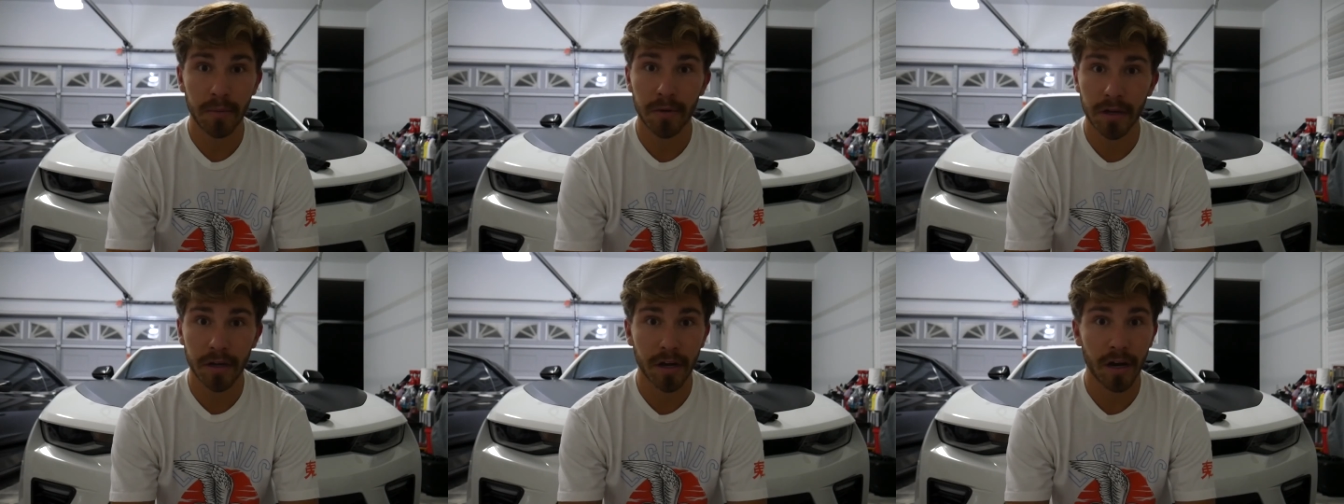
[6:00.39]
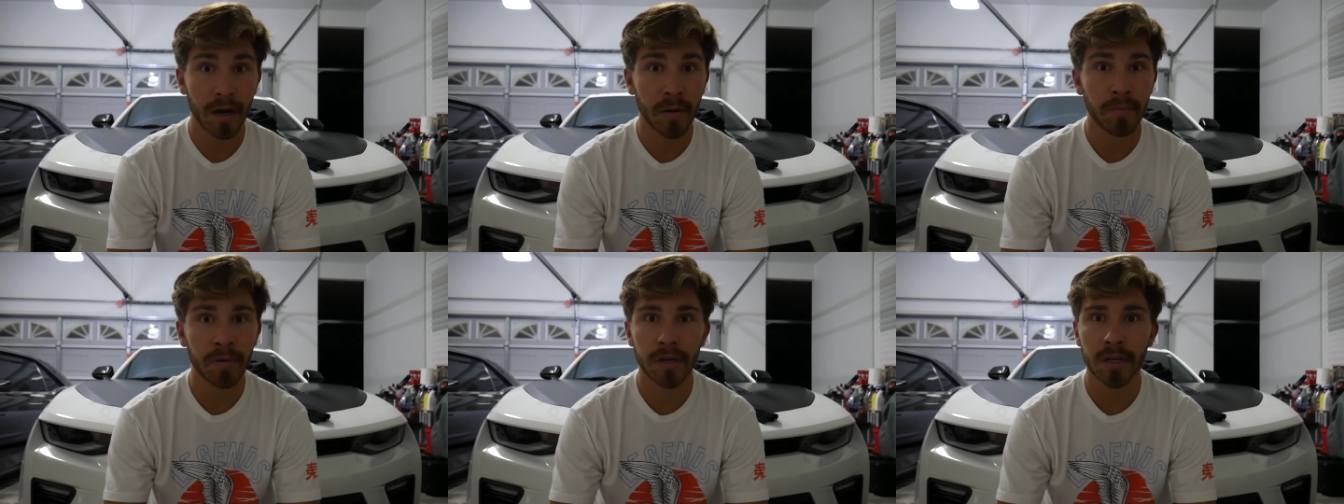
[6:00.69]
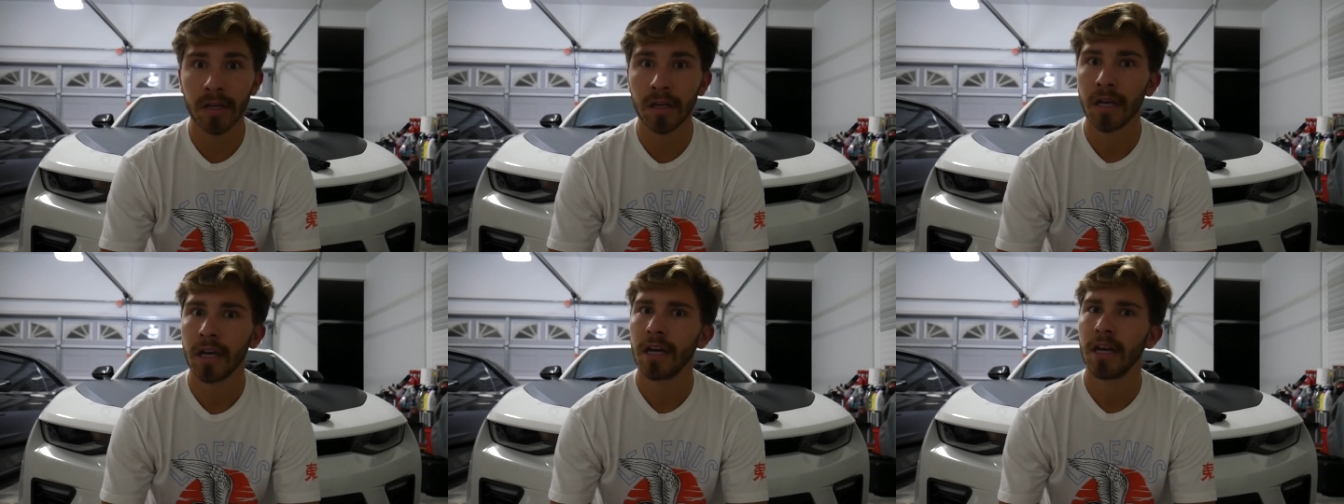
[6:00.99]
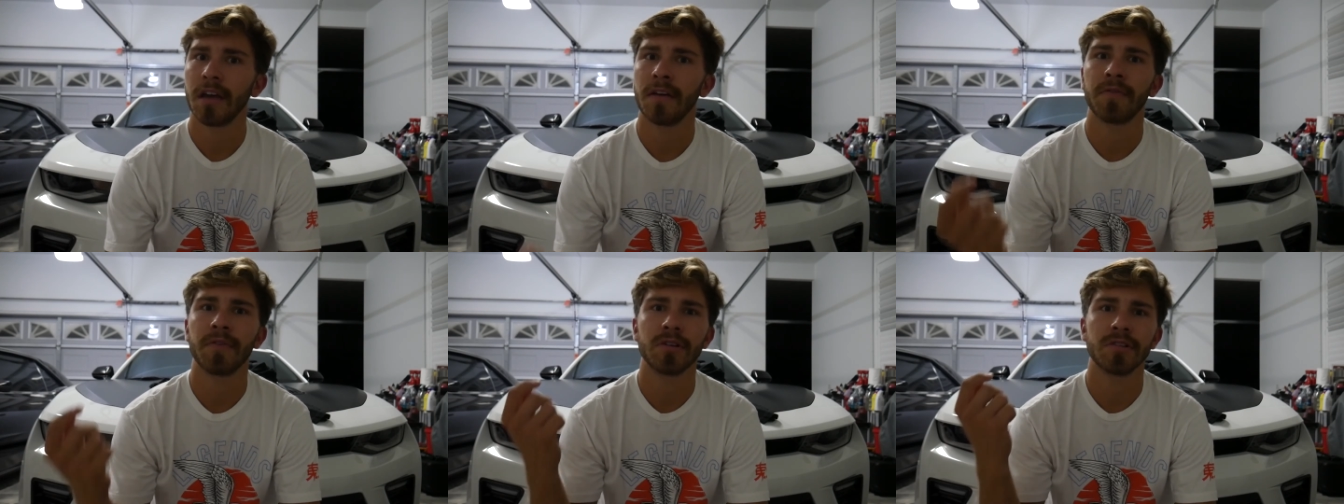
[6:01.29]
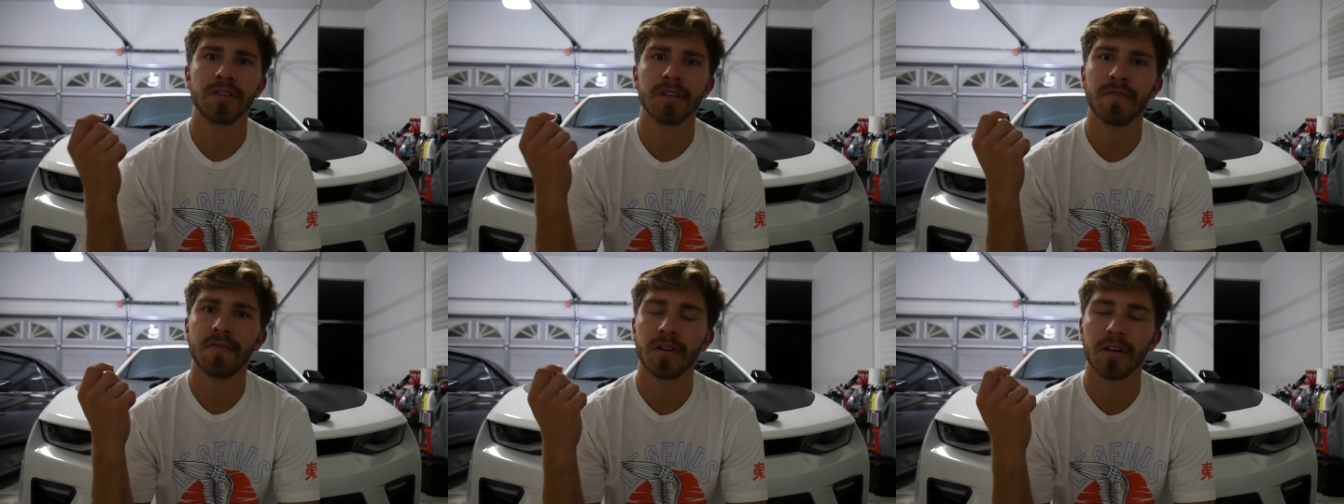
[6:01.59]
a company, if
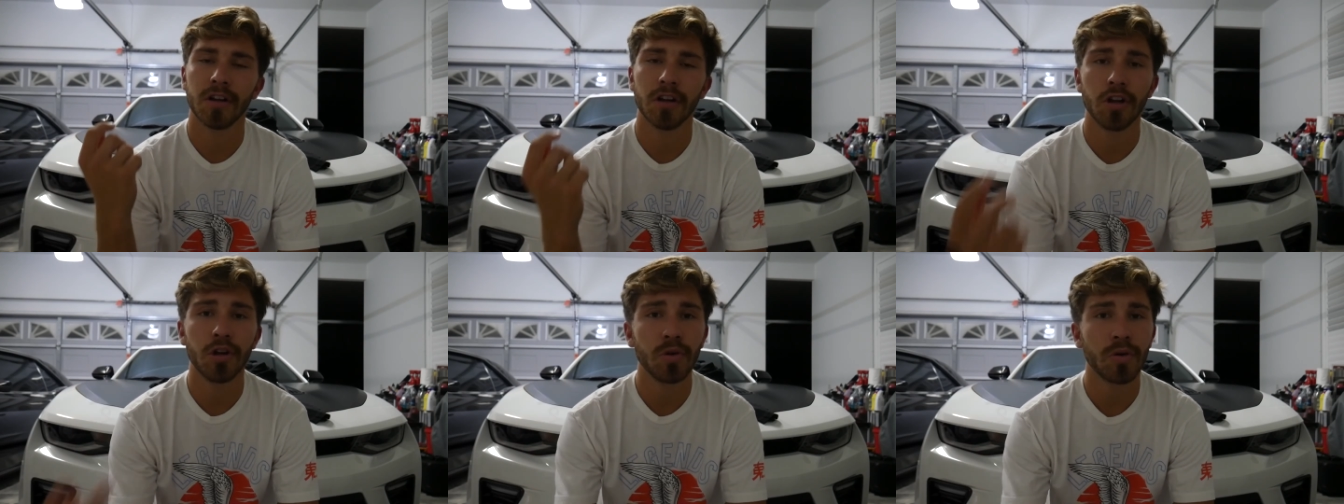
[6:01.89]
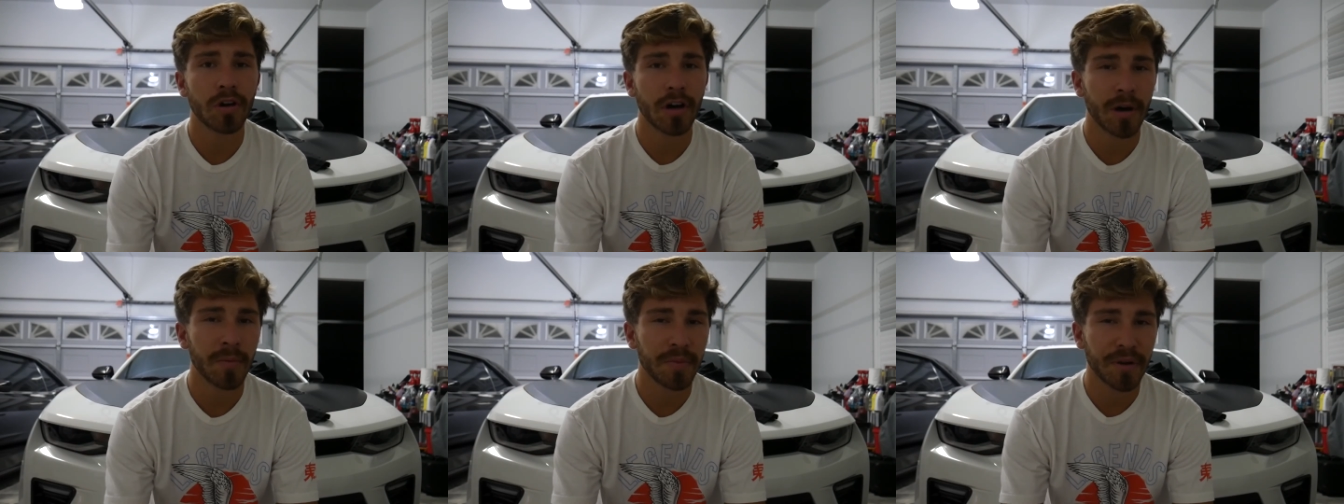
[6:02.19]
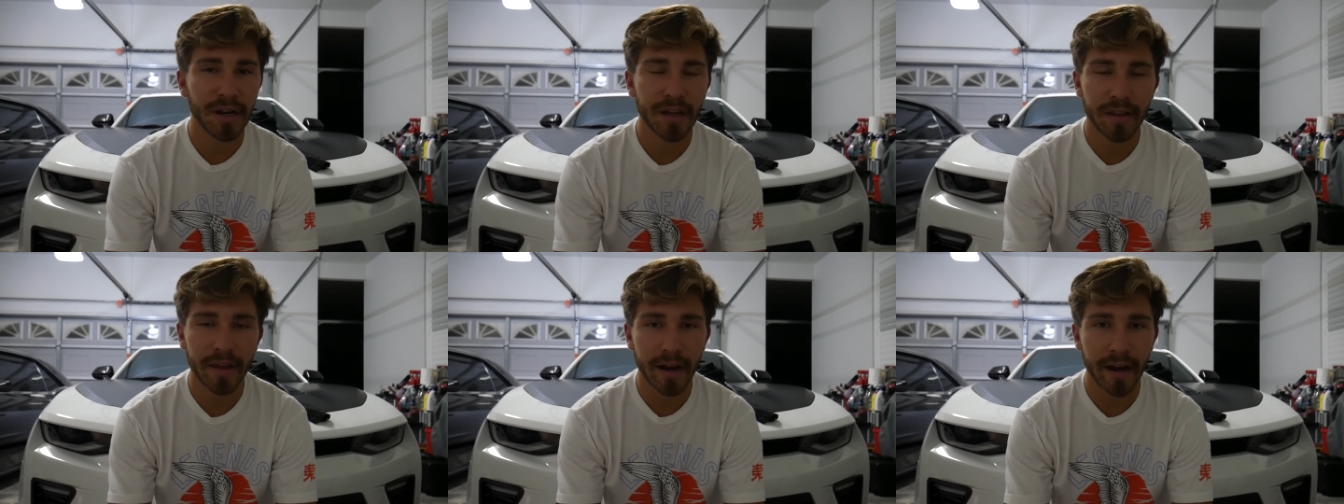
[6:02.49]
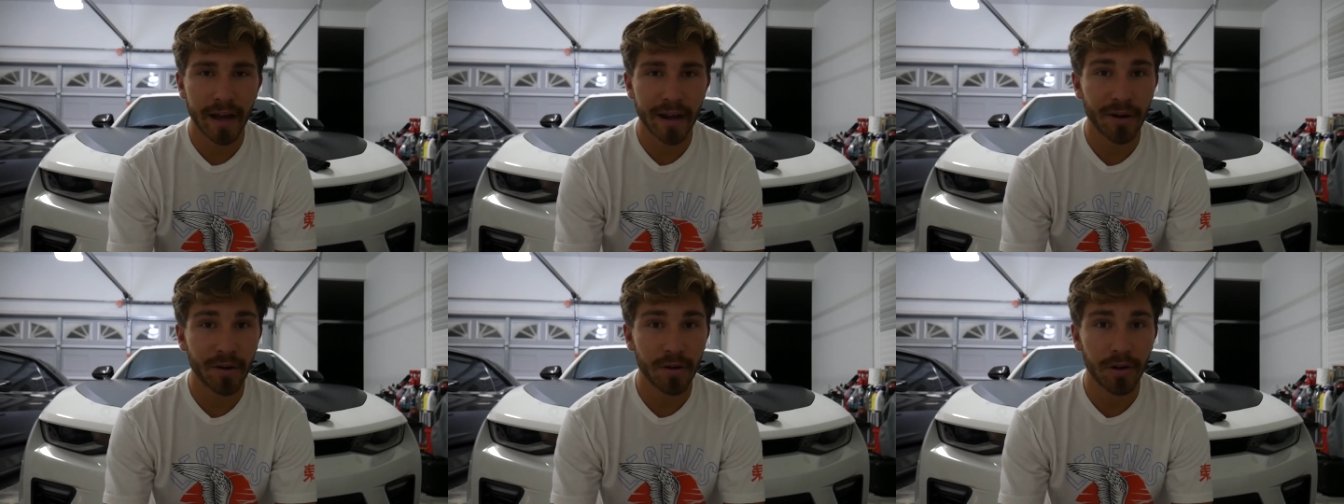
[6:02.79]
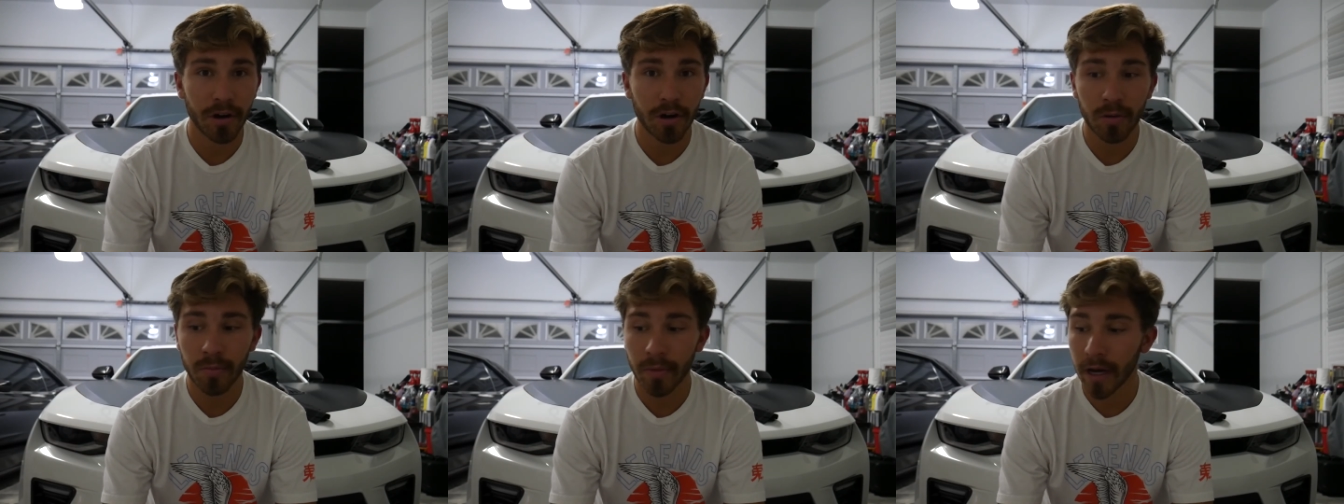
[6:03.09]
there's even a new company that I don't
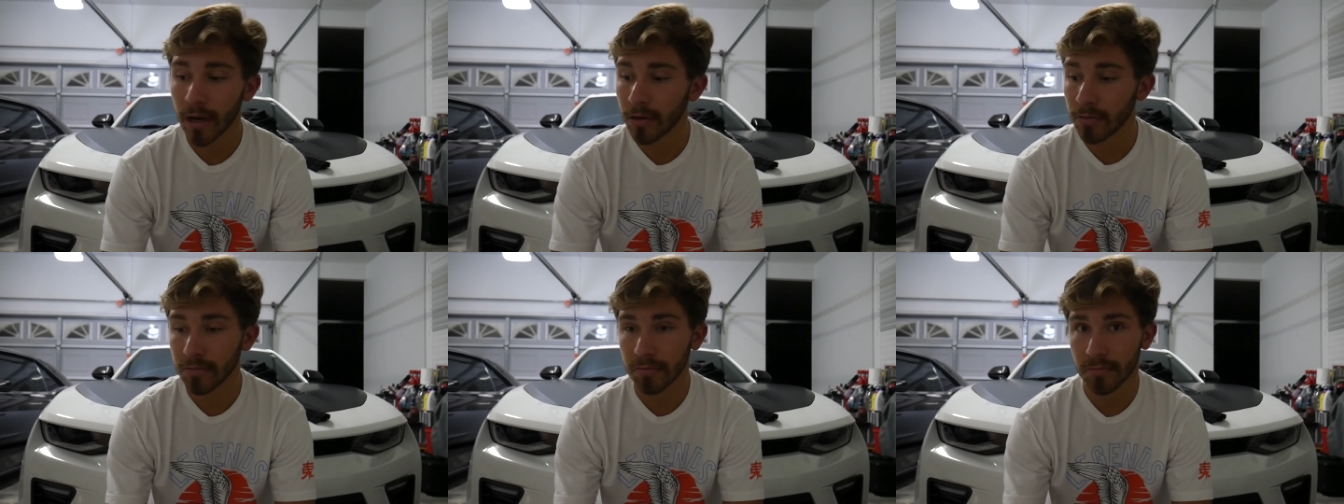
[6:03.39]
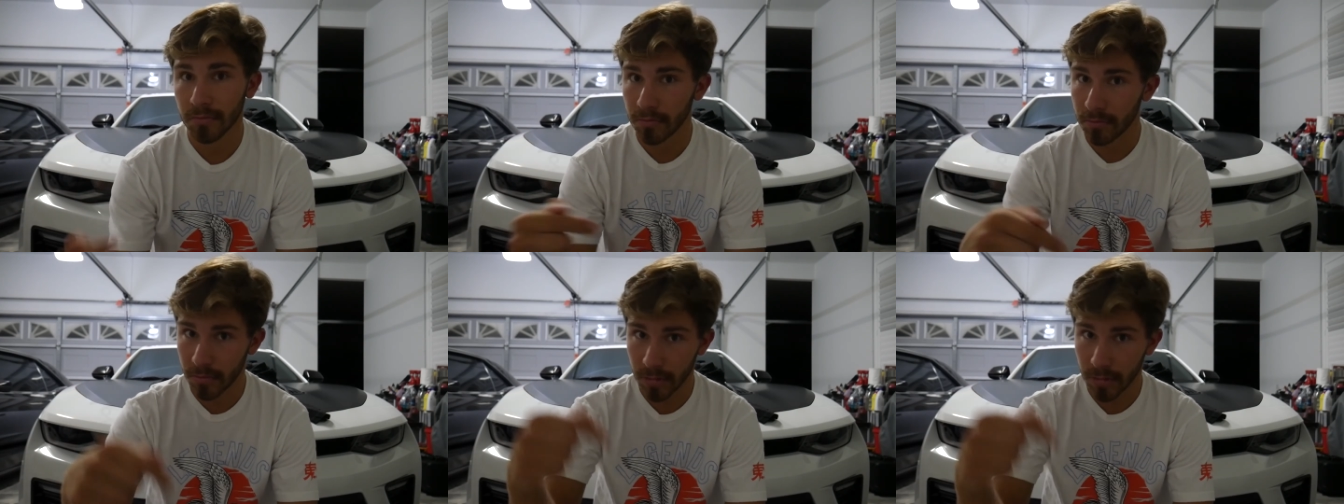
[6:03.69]
know about,